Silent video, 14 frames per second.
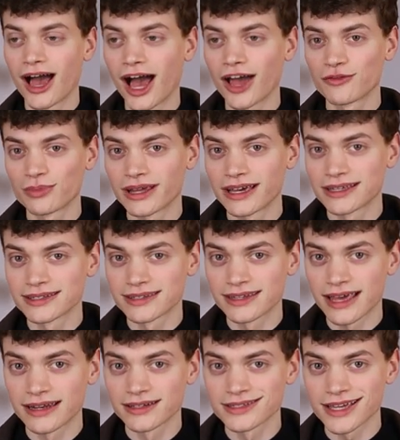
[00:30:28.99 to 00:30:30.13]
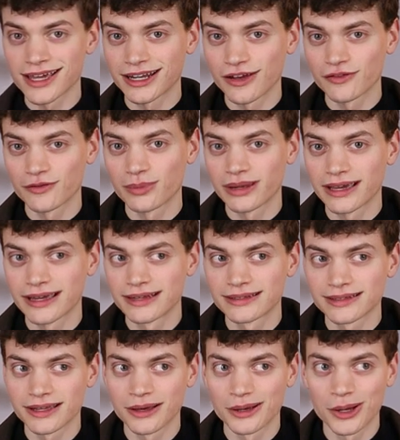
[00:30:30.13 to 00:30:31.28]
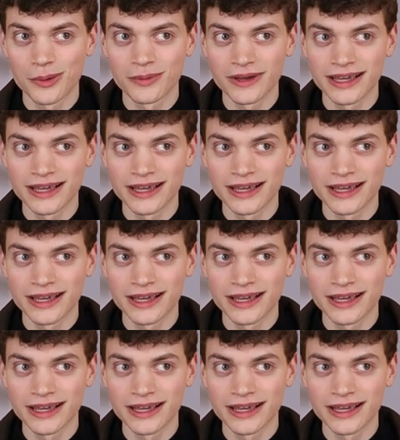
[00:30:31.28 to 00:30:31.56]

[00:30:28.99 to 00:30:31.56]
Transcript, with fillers: I've played tennis, and I've played um,